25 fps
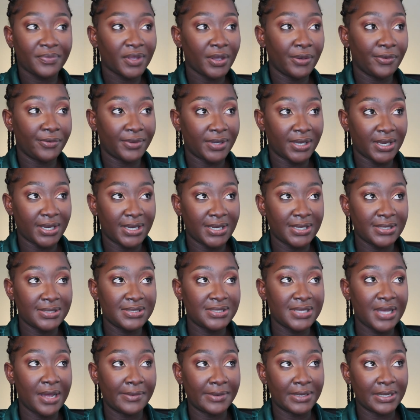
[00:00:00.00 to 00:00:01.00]
okay?
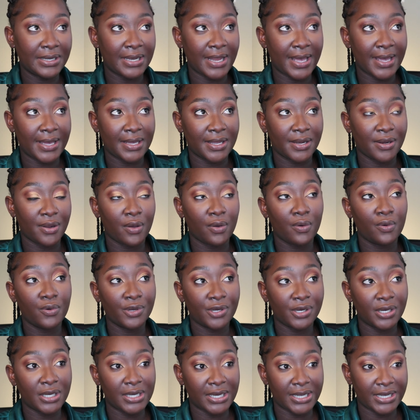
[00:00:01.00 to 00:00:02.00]
Sounded like an
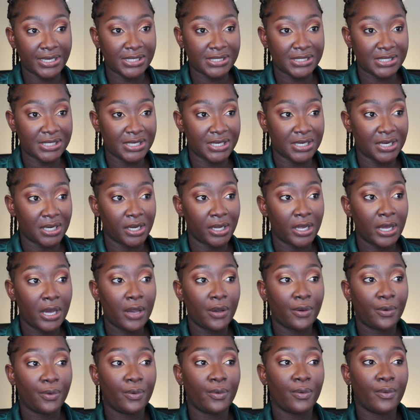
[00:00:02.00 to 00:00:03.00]
older lady
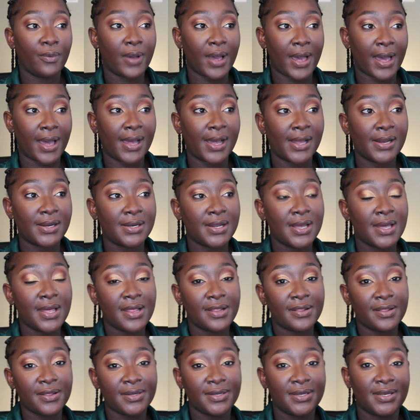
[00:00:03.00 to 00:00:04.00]
who had
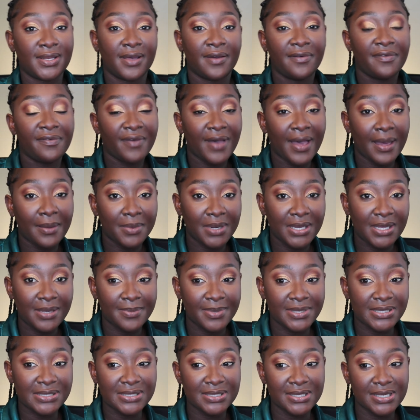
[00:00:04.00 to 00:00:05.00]
their family
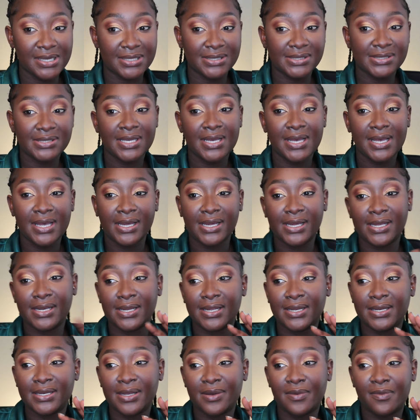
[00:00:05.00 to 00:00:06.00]
business, and
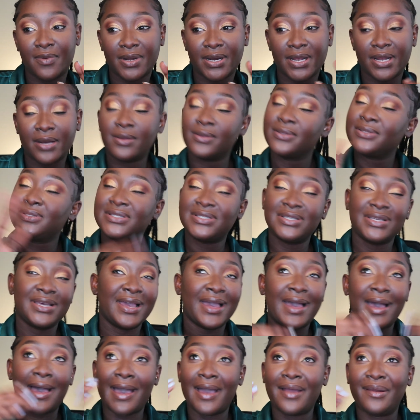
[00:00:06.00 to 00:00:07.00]
then they wanted,
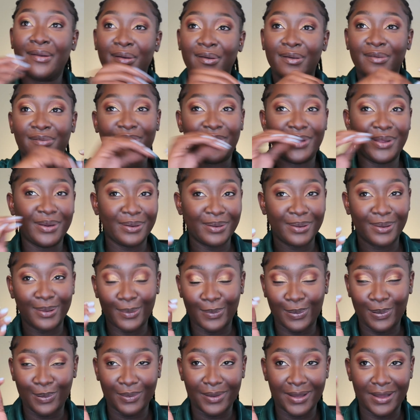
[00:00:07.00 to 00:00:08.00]
see, I don't even
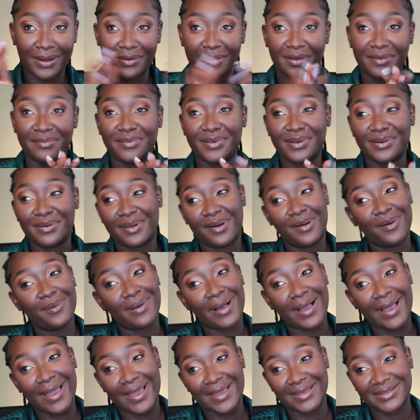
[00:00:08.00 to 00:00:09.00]
know
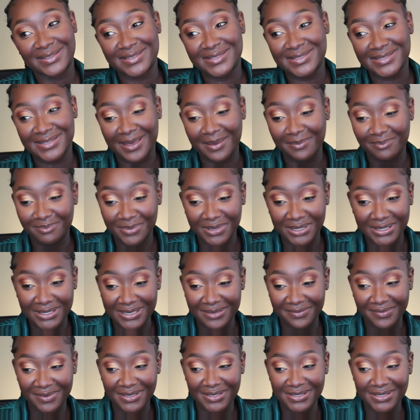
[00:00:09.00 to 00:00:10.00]
why I just kept
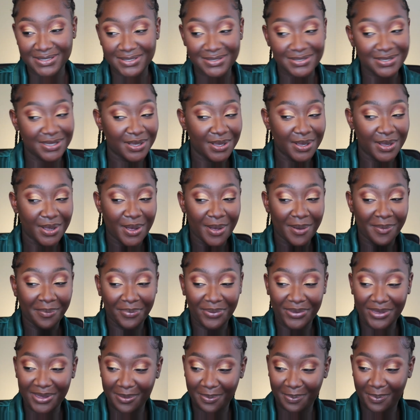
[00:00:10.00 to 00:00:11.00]
believing this
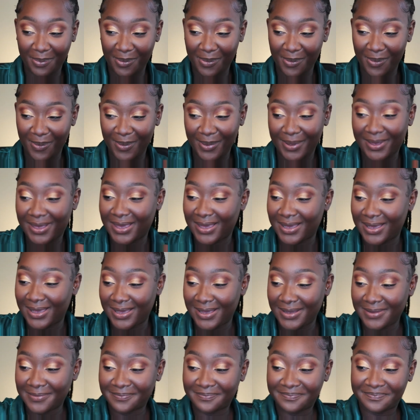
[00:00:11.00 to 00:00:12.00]
people,
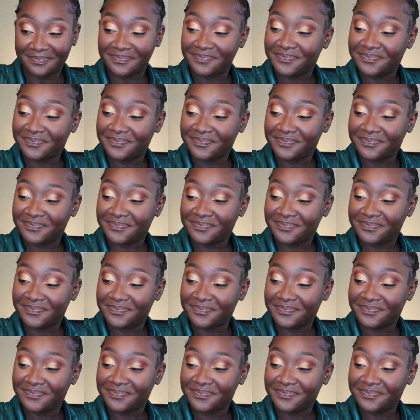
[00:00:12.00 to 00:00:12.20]
okay?